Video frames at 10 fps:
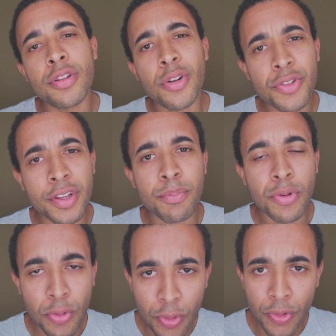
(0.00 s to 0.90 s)
closing
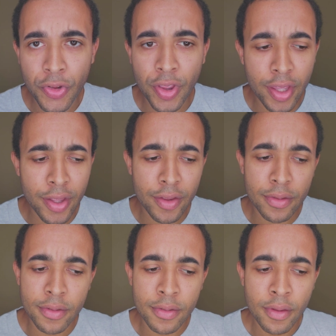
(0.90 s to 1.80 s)
pools
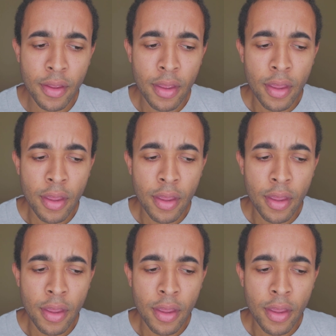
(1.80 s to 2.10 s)
is